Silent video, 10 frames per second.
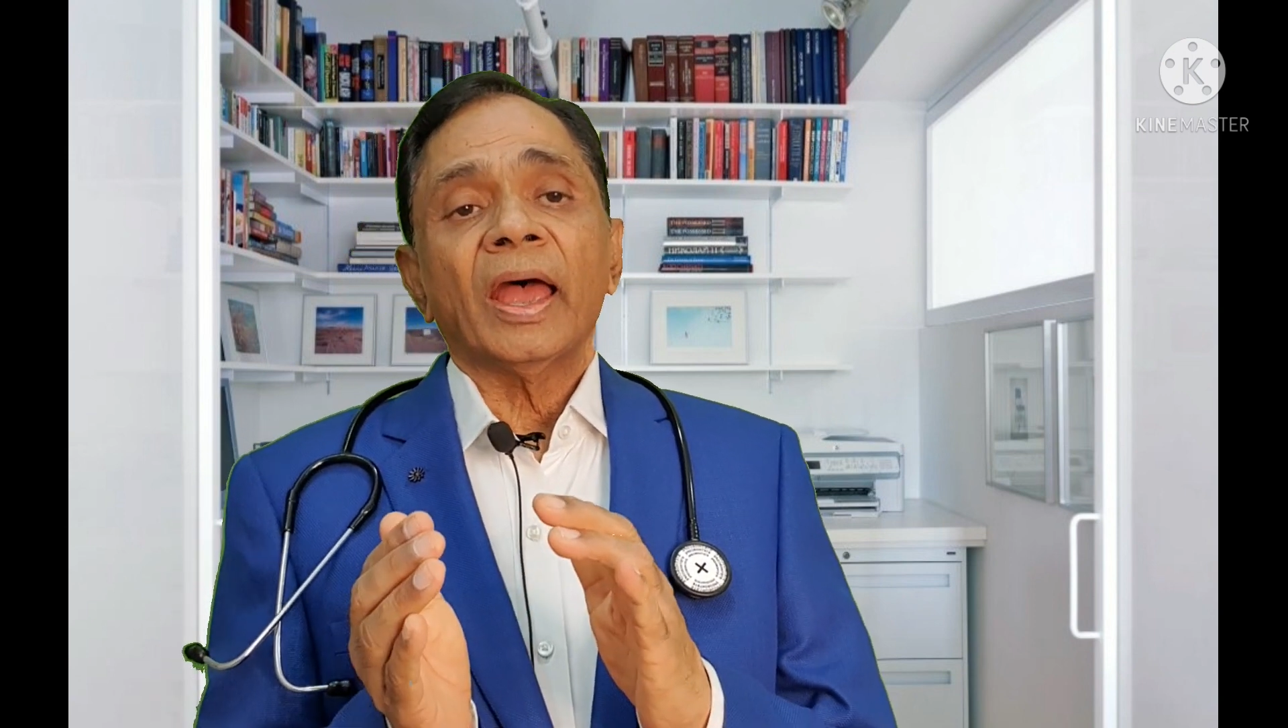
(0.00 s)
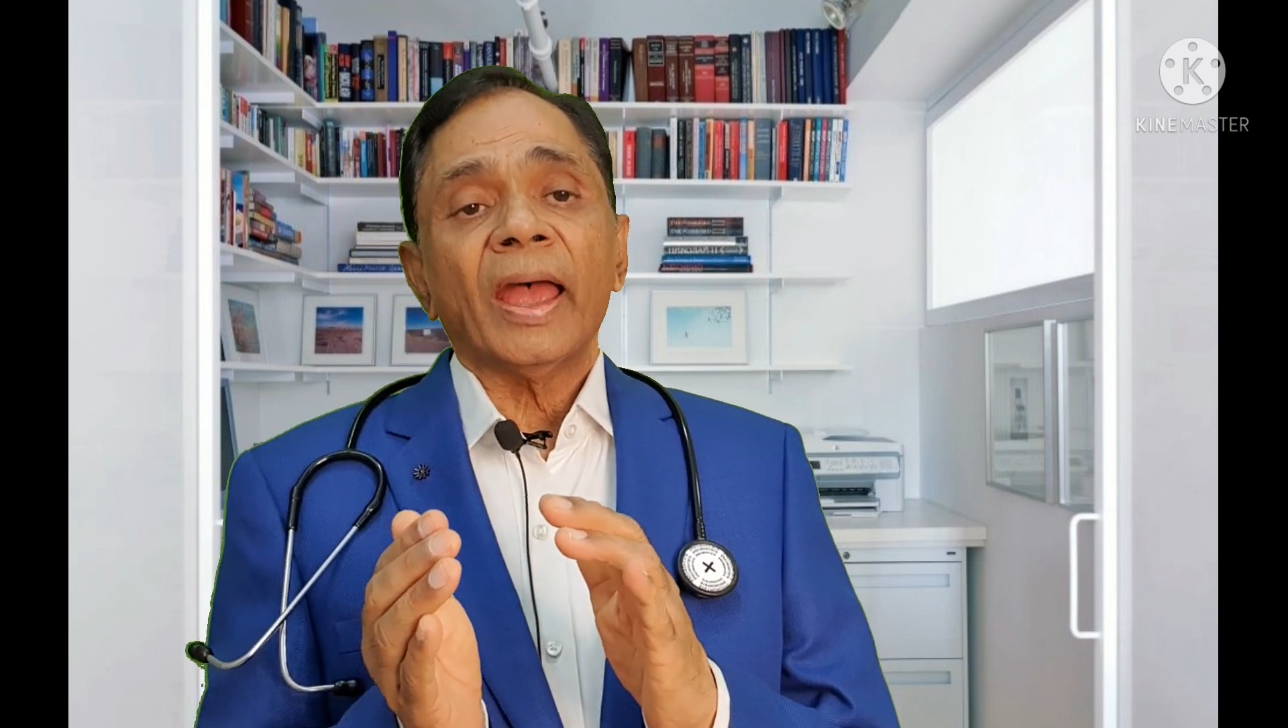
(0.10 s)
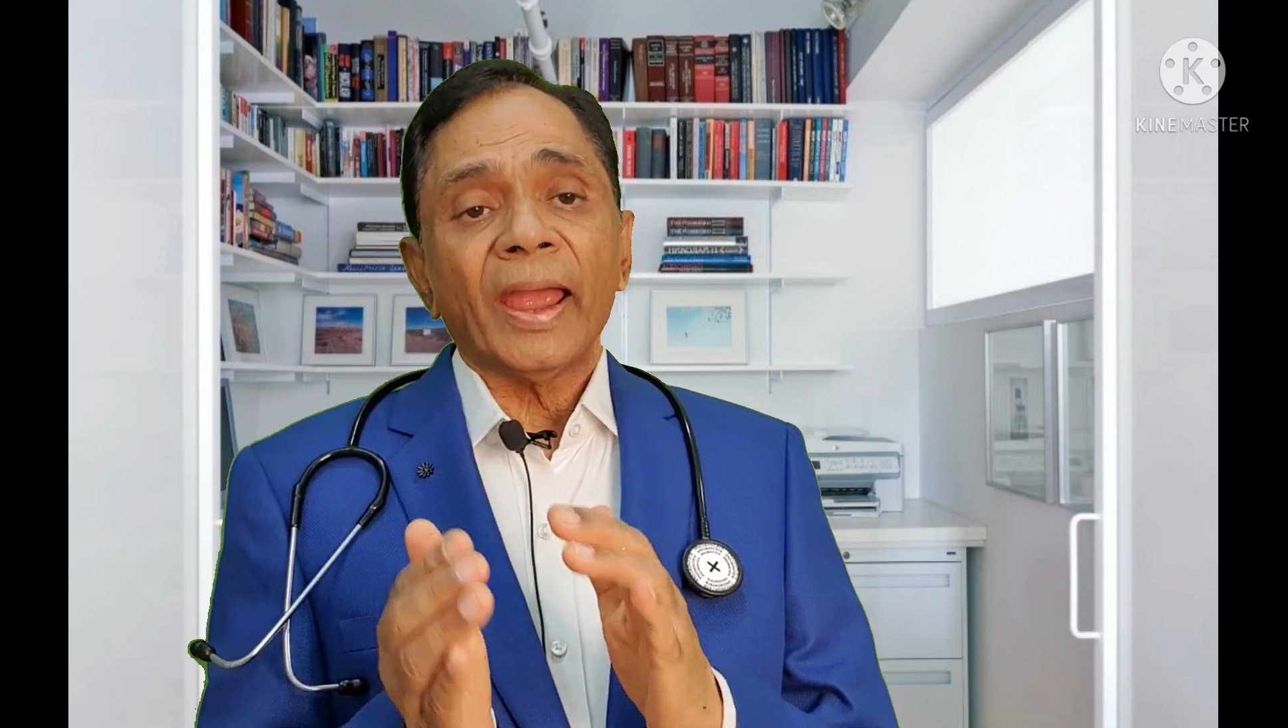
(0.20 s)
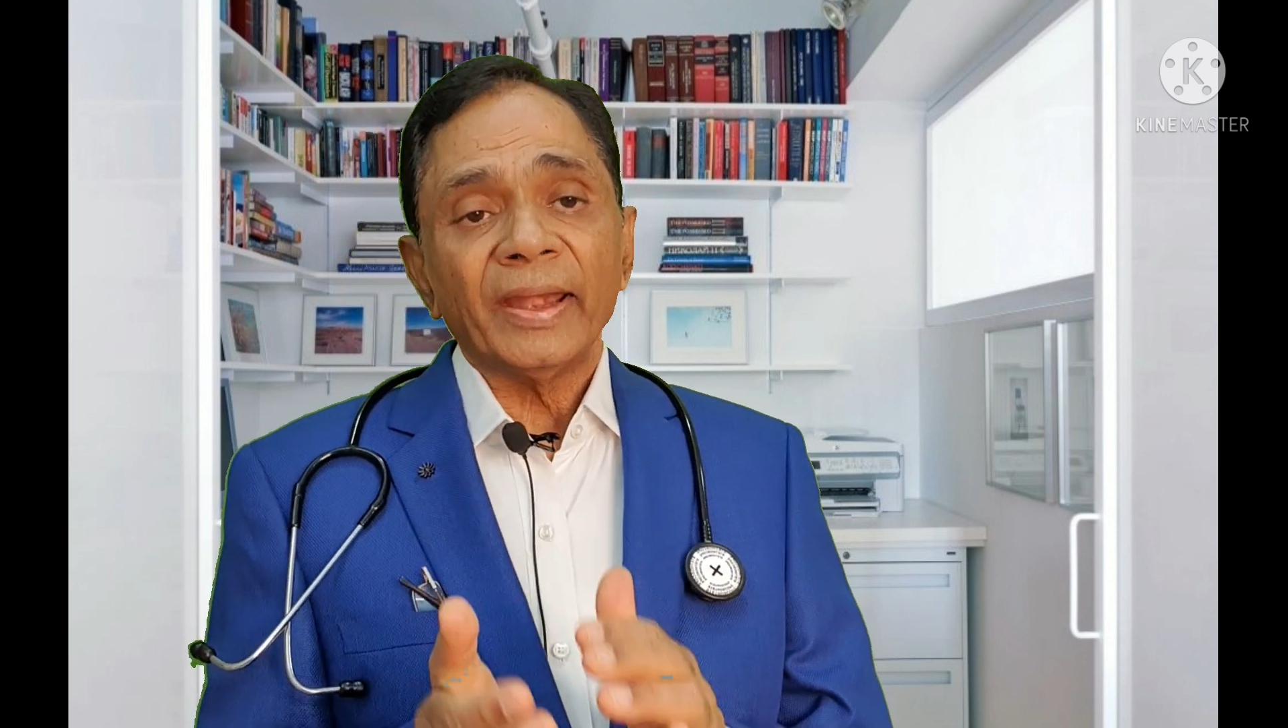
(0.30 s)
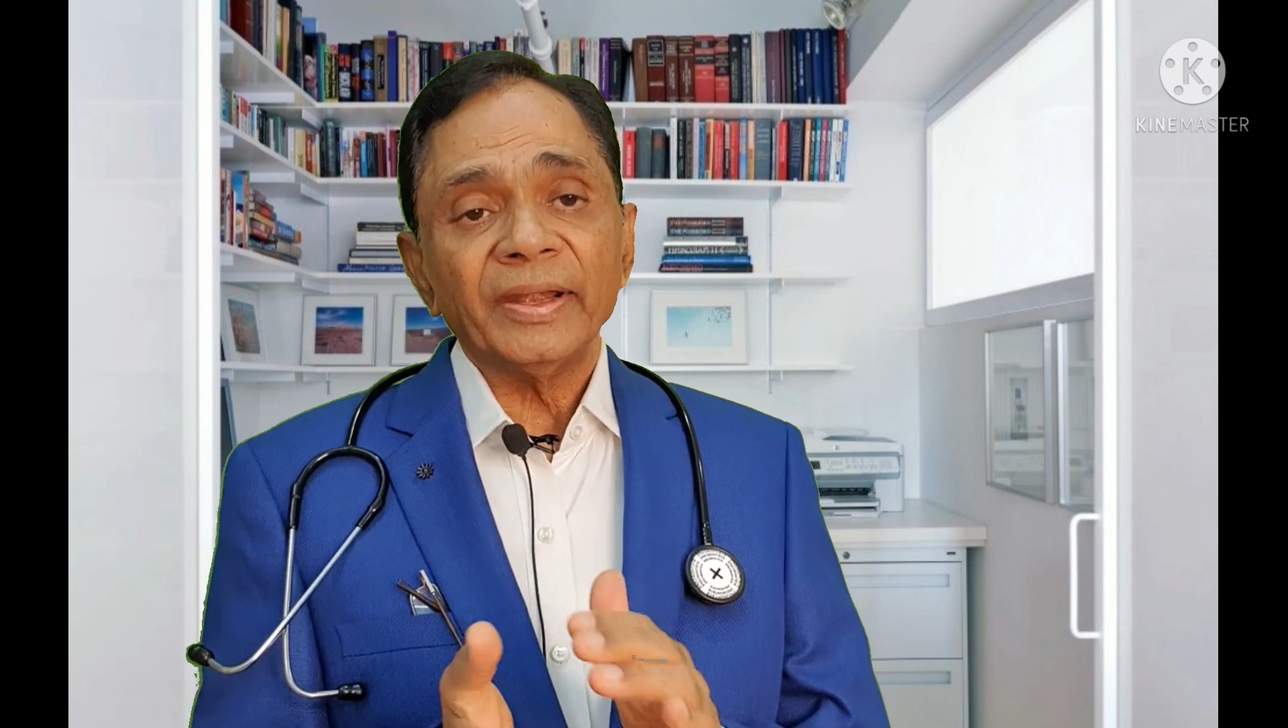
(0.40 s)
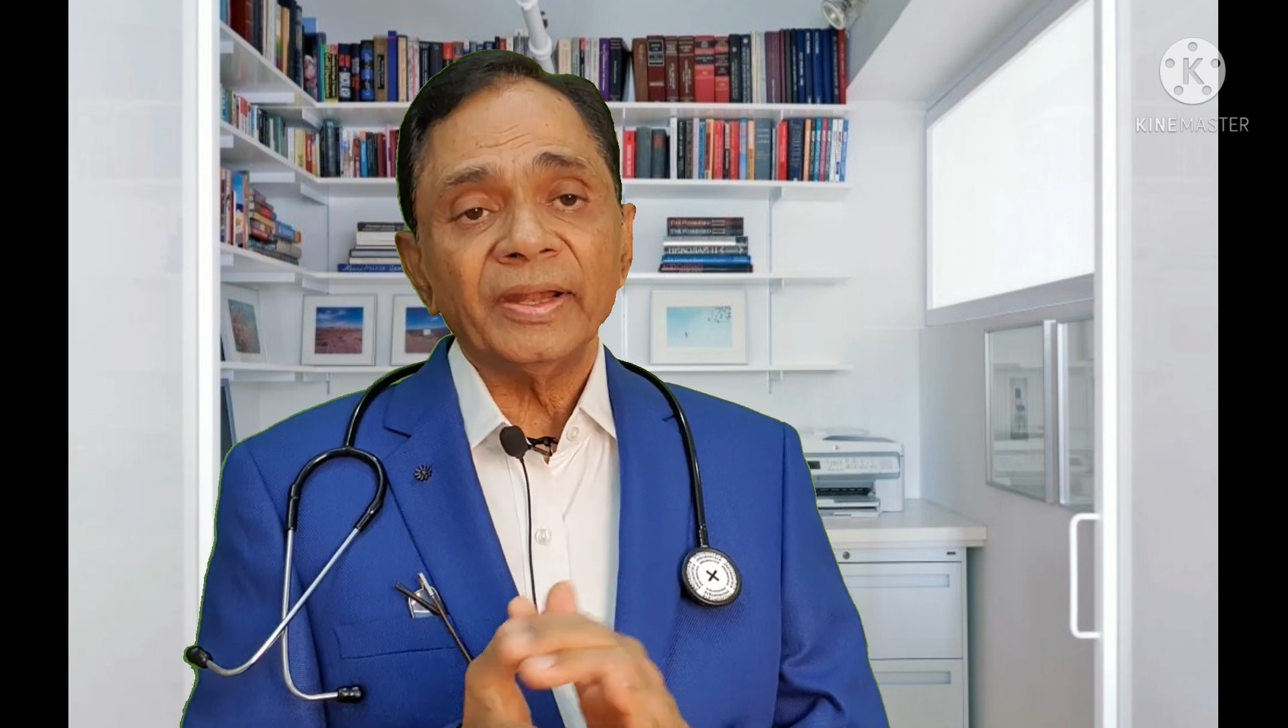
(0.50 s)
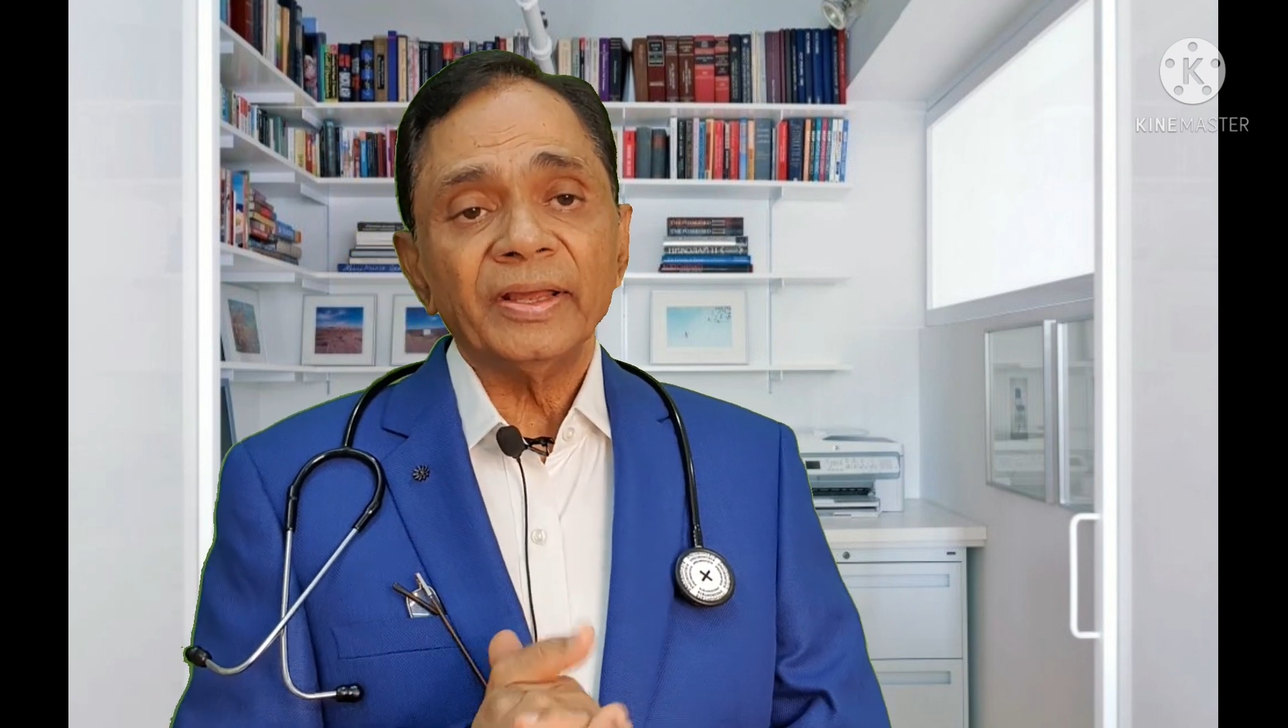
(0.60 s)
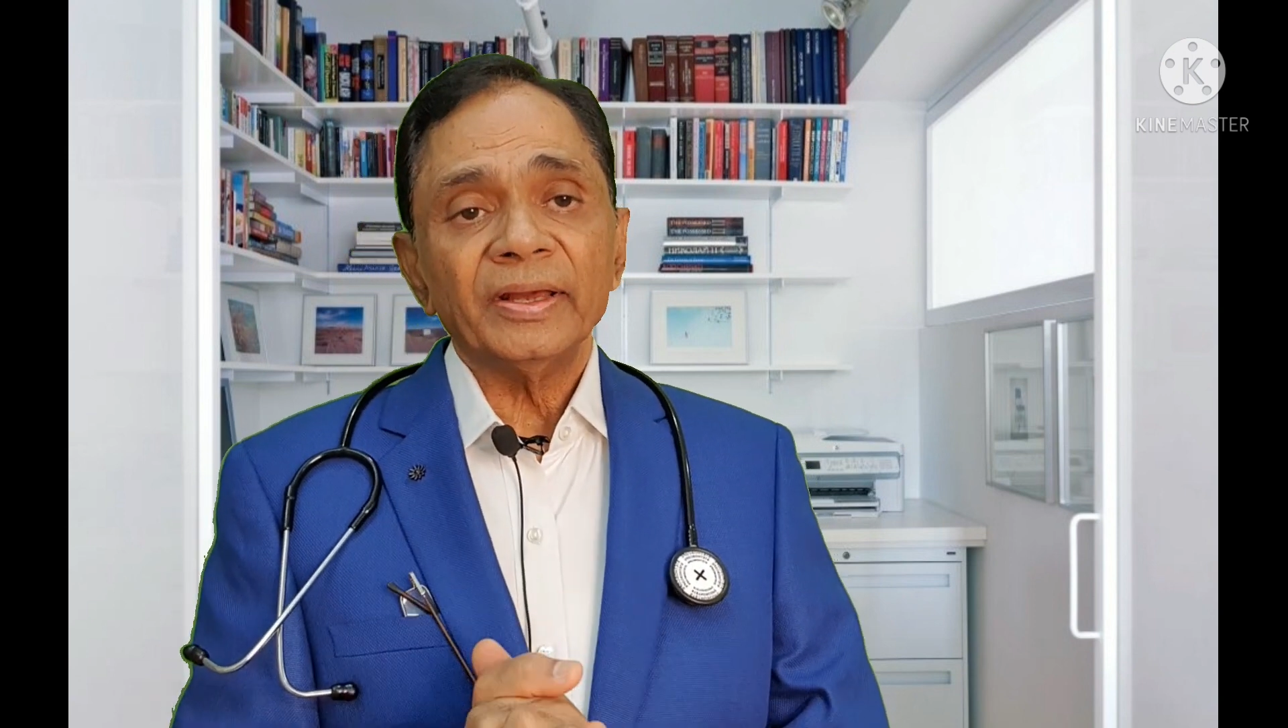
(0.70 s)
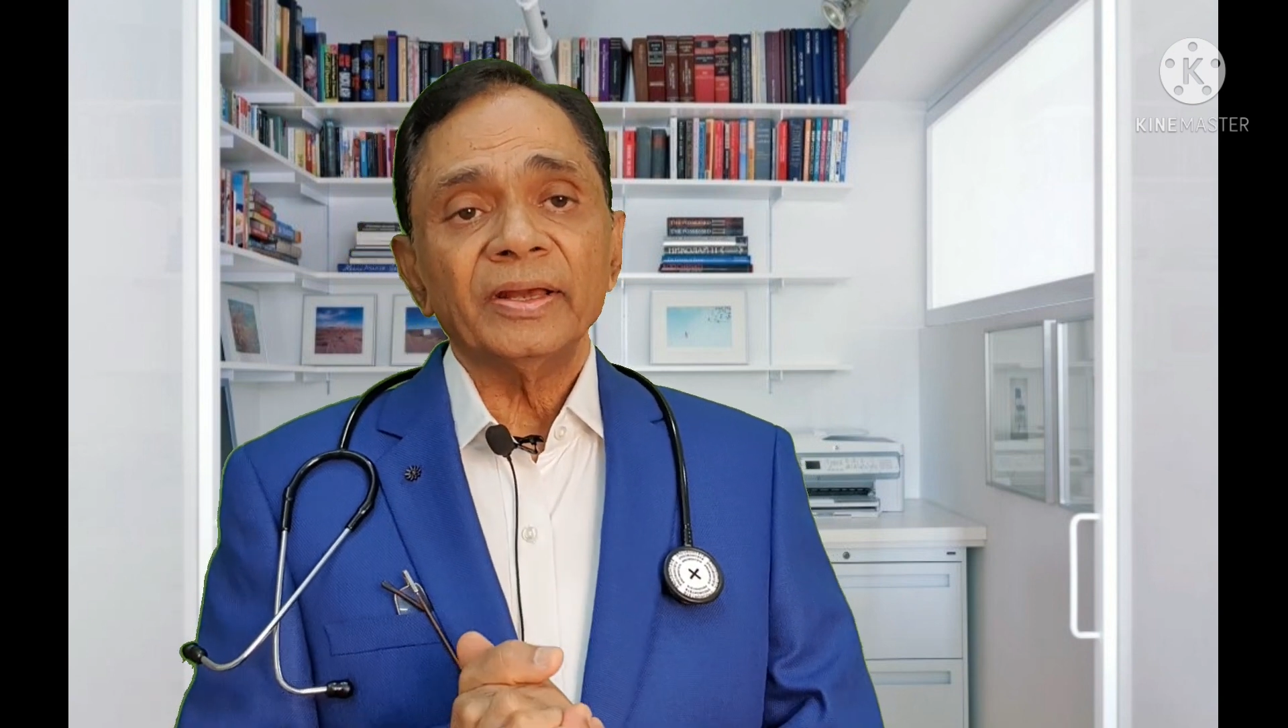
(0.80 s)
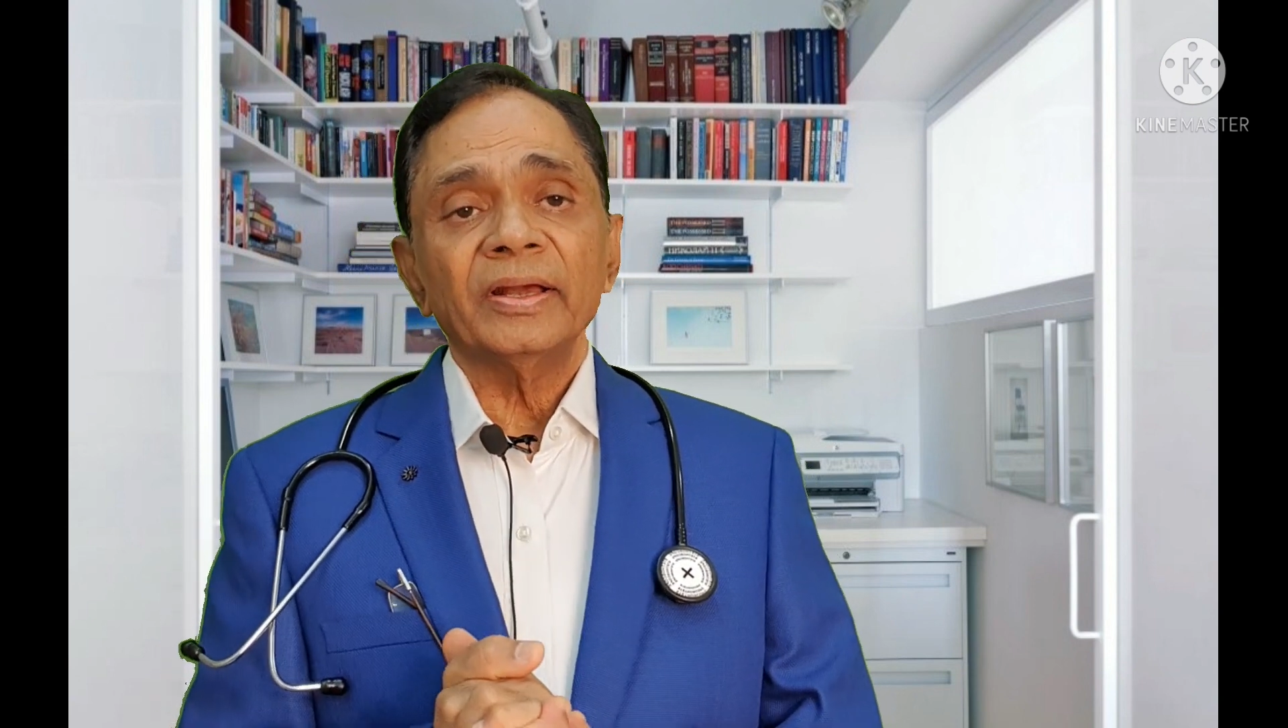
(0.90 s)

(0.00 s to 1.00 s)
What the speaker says: and